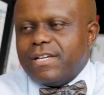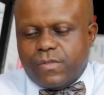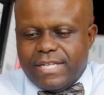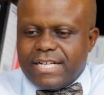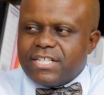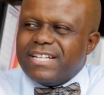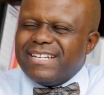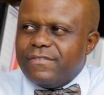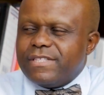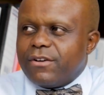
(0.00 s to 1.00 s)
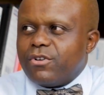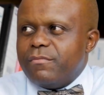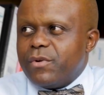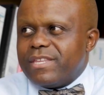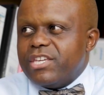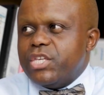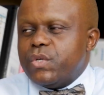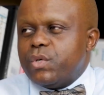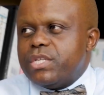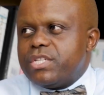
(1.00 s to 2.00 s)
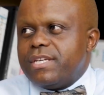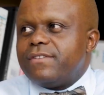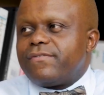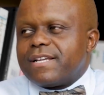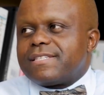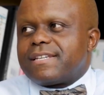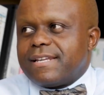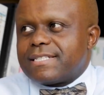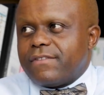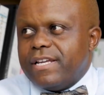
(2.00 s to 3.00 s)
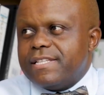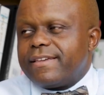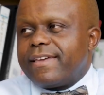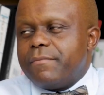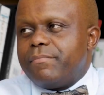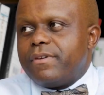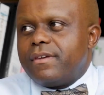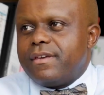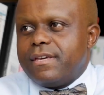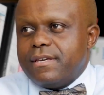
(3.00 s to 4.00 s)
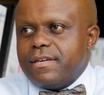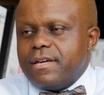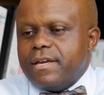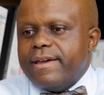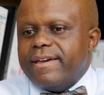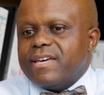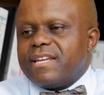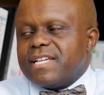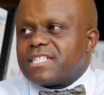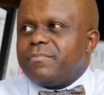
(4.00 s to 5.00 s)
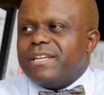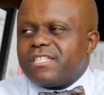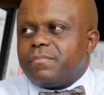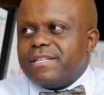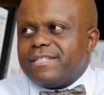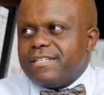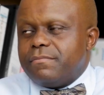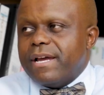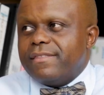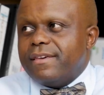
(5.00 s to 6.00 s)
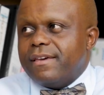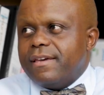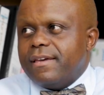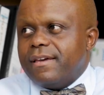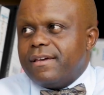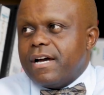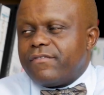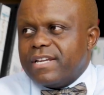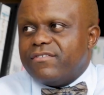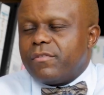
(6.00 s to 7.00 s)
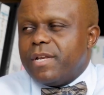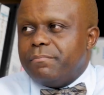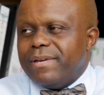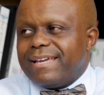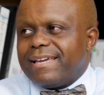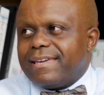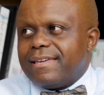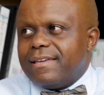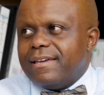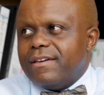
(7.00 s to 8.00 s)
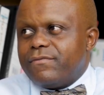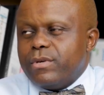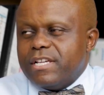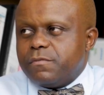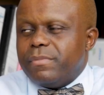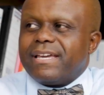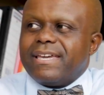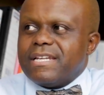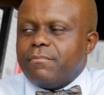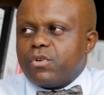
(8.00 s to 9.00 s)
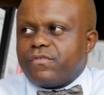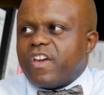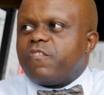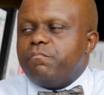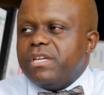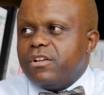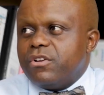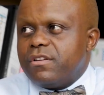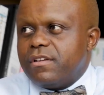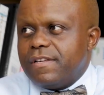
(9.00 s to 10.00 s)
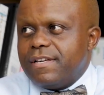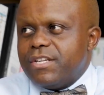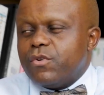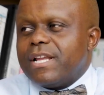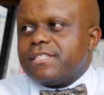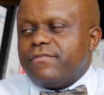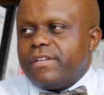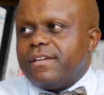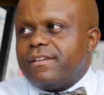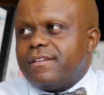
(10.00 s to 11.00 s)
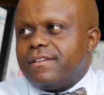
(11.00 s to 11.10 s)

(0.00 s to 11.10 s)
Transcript: So that actually leaves the economy with a huge infrastructure financing gap. That has actually been estimated by the African Development Bank a few years back at about $5 billion every year.